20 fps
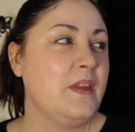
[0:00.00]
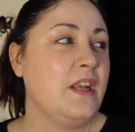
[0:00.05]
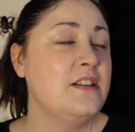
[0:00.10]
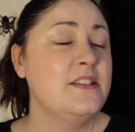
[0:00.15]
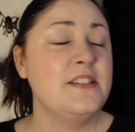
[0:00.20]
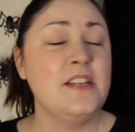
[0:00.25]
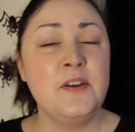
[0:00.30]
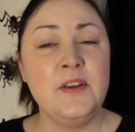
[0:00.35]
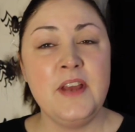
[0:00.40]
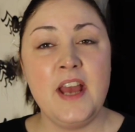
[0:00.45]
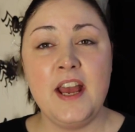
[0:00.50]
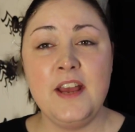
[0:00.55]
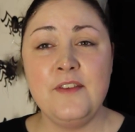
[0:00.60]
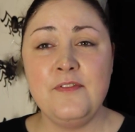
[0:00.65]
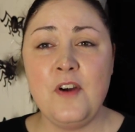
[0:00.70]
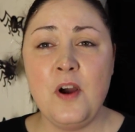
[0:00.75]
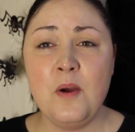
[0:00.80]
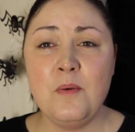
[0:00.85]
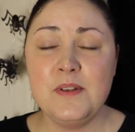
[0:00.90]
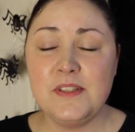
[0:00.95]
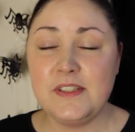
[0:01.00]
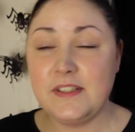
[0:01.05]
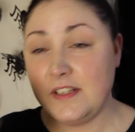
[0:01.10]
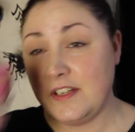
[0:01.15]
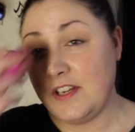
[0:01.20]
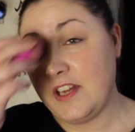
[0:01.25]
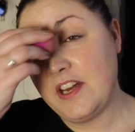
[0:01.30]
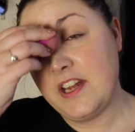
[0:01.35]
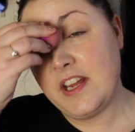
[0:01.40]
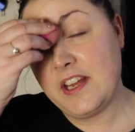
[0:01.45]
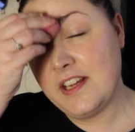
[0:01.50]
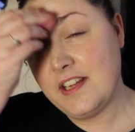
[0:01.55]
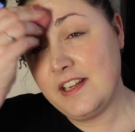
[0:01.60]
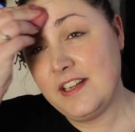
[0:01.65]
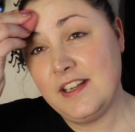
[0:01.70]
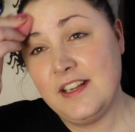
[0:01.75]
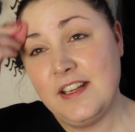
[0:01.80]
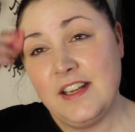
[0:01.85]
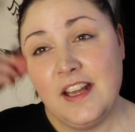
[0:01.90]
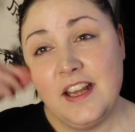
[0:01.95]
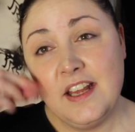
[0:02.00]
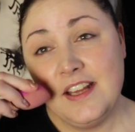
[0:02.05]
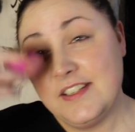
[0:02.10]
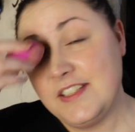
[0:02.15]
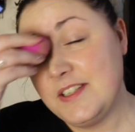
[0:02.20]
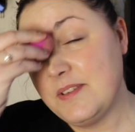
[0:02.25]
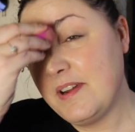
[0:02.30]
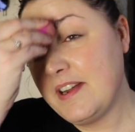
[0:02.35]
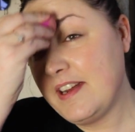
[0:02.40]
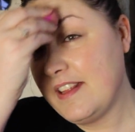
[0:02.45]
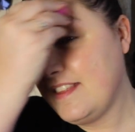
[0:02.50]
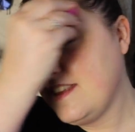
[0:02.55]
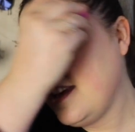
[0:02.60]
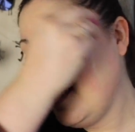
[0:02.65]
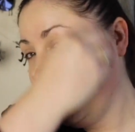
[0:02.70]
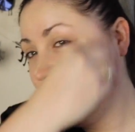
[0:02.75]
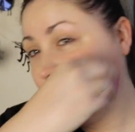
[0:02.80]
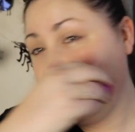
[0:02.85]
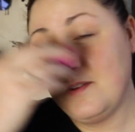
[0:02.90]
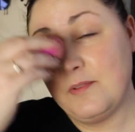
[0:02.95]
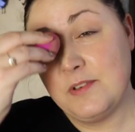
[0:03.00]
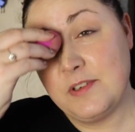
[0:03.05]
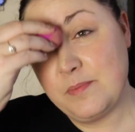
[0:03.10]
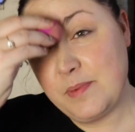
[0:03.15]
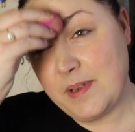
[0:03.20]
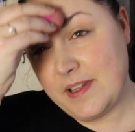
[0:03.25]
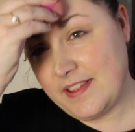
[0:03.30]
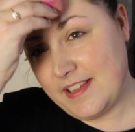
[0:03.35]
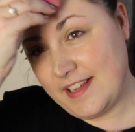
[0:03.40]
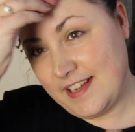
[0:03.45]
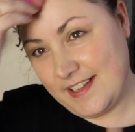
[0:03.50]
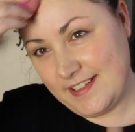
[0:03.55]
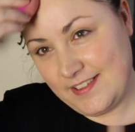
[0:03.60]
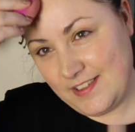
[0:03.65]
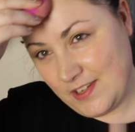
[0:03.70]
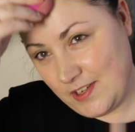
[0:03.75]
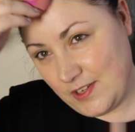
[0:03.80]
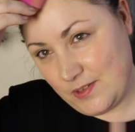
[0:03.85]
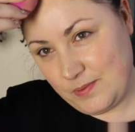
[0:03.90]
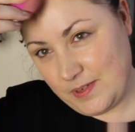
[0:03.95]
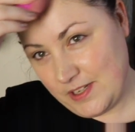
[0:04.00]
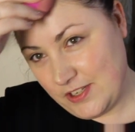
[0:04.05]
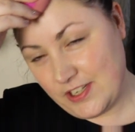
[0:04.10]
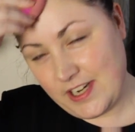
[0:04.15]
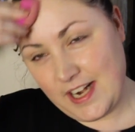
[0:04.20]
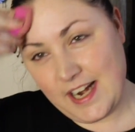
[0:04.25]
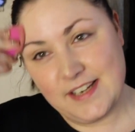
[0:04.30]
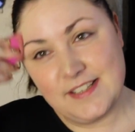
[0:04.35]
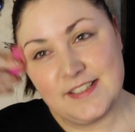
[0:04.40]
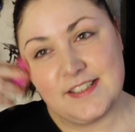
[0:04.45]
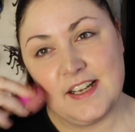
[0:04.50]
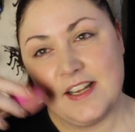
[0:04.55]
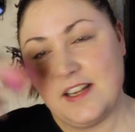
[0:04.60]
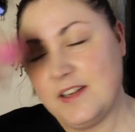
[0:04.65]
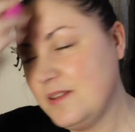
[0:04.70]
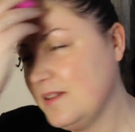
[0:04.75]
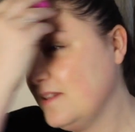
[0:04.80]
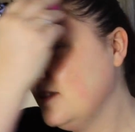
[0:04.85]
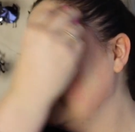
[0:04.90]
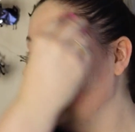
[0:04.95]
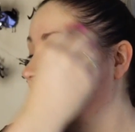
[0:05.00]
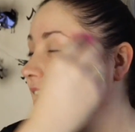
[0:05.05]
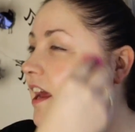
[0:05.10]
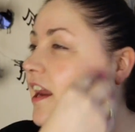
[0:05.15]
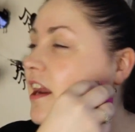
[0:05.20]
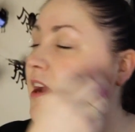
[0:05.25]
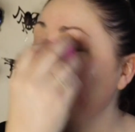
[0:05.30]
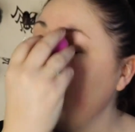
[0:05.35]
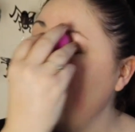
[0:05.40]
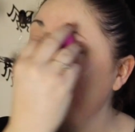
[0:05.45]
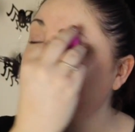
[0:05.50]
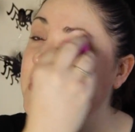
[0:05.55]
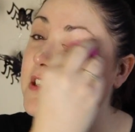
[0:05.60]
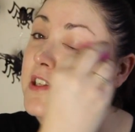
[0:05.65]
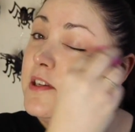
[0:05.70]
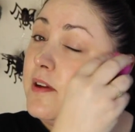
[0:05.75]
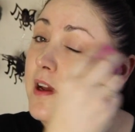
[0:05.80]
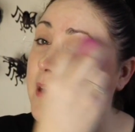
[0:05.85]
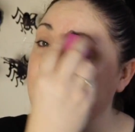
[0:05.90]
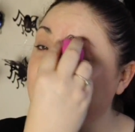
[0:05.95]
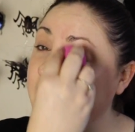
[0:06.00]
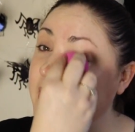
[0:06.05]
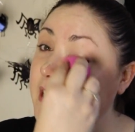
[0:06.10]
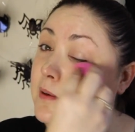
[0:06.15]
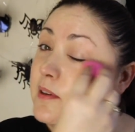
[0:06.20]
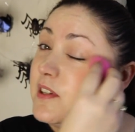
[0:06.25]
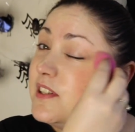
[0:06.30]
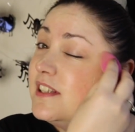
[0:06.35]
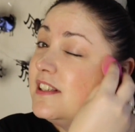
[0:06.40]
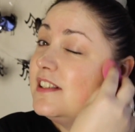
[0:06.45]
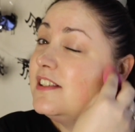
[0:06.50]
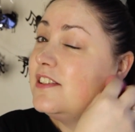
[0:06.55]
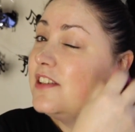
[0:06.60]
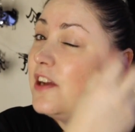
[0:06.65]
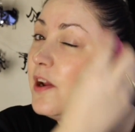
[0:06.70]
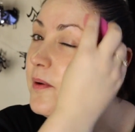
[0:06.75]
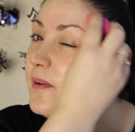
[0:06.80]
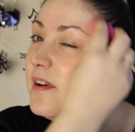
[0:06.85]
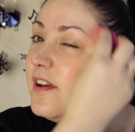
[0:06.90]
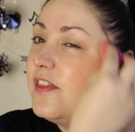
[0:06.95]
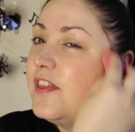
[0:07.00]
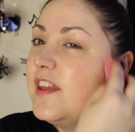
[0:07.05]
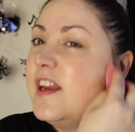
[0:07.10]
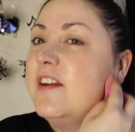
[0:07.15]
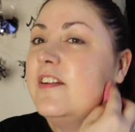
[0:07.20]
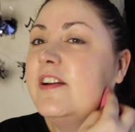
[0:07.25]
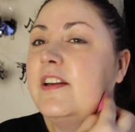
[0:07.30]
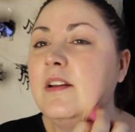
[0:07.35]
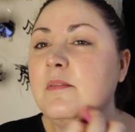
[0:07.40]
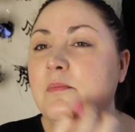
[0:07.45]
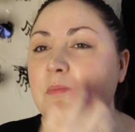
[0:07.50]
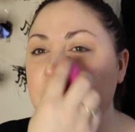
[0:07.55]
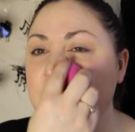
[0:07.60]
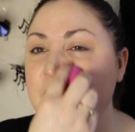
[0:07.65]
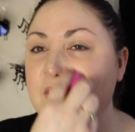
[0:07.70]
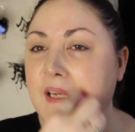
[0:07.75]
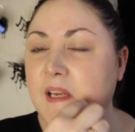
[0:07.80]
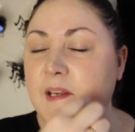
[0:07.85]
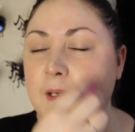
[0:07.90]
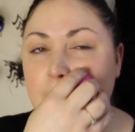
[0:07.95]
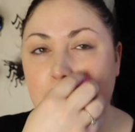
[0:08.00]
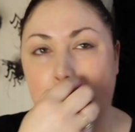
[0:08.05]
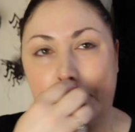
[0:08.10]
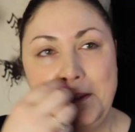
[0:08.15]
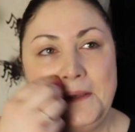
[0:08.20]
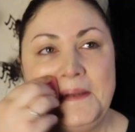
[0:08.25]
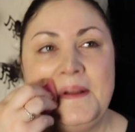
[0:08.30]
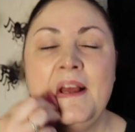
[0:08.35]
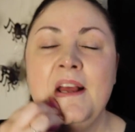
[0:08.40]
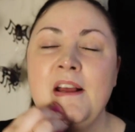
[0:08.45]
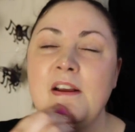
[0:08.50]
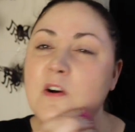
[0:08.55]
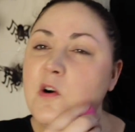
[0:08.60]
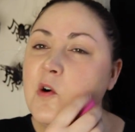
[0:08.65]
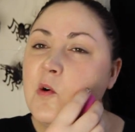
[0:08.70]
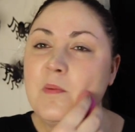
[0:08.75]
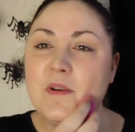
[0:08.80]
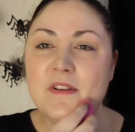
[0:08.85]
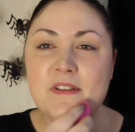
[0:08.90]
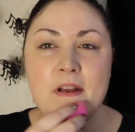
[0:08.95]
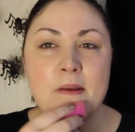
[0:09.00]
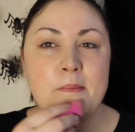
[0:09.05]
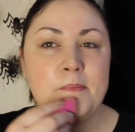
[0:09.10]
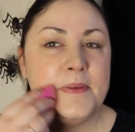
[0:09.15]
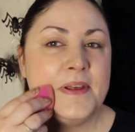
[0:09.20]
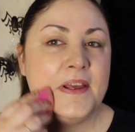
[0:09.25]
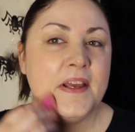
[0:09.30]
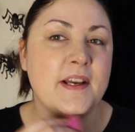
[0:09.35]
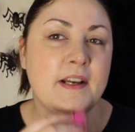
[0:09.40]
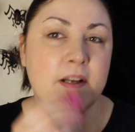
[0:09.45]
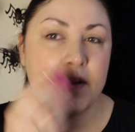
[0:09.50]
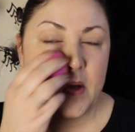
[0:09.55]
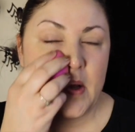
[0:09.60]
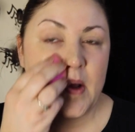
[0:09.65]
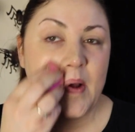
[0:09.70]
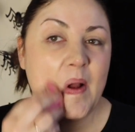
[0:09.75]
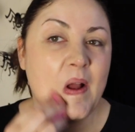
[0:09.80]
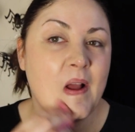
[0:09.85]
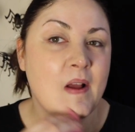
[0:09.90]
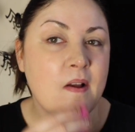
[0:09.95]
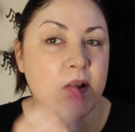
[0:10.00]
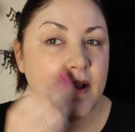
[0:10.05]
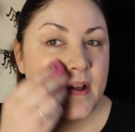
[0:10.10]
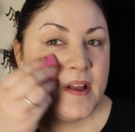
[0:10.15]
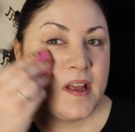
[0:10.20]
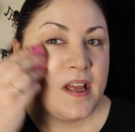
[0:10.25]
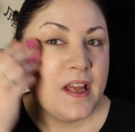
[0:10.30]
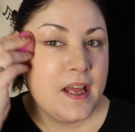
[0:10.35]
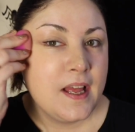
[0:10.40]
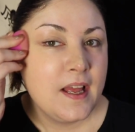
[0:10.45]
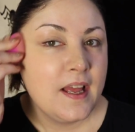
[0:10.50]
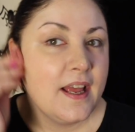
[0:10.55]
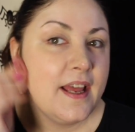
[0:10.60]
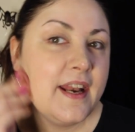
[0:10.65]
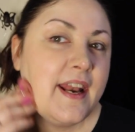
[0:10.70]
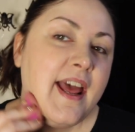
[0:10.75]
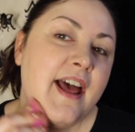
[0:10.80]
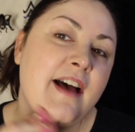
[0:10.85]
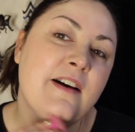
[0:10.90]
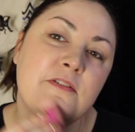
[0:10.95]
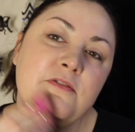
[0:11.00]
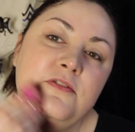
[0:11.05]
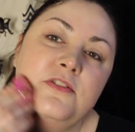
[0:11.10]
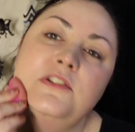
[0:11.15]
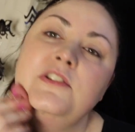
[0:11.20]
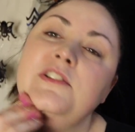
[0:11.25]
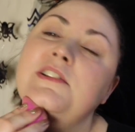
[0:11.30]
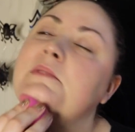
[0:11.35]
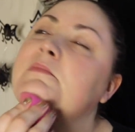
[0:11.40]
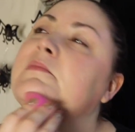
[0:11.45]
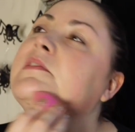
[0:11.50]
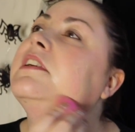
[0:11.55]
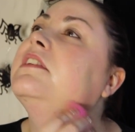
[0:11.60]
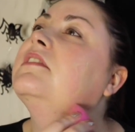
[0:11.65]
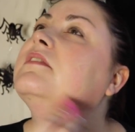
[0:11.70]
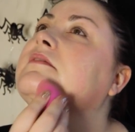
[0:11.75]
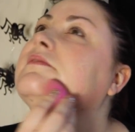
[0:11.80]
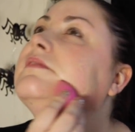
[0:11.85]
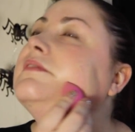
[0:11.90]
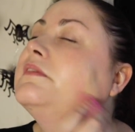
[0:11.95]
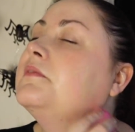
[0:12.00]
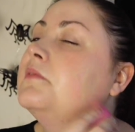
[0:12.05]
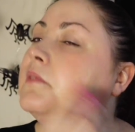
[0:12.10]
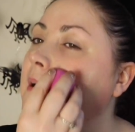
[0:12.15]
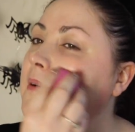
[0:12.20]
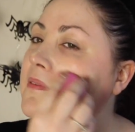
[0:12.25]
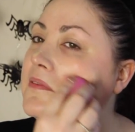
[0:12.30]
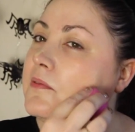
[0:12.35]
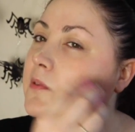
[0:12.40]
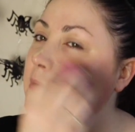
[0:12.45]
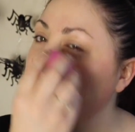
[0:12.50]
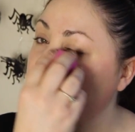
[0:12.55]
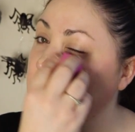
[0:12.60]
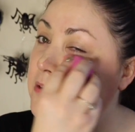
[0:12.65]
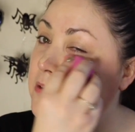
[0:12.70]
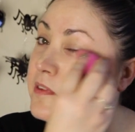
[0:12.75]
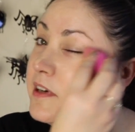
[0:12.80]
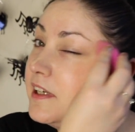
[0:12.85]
So yeah, if I was gonna do anything, it would have been the Good Witch Glenda. And I might do her makeup because it's so ethereal and pretty. Almost like being an elf or something. Lord of the